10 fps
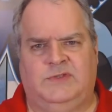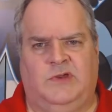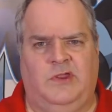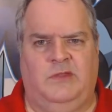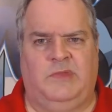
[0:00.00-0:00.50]
is
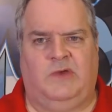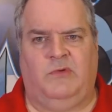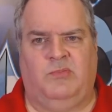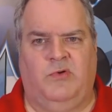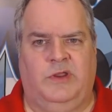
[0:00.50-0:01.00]
talking about
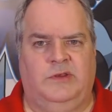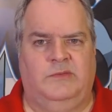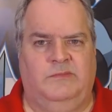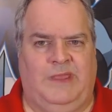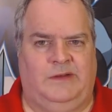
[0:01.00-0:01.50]
reporting
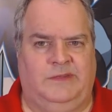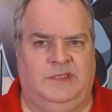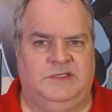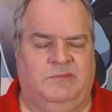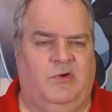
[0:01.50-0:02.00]

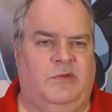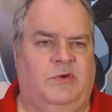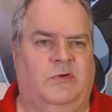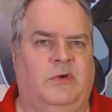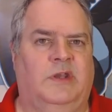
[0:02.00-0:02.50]
penalties to
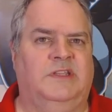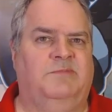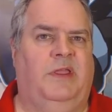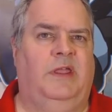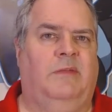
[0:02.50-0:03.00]
Pokemon
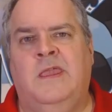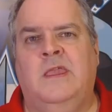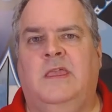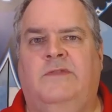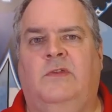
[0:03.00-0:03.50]
Organized Play.
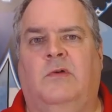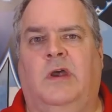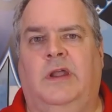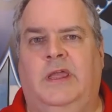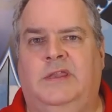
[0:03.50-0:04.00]
If you
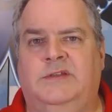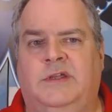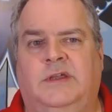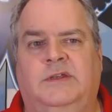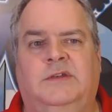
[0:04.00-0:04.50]
are a head
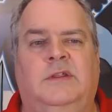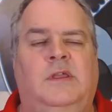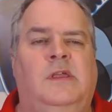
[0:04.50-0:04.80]
judge,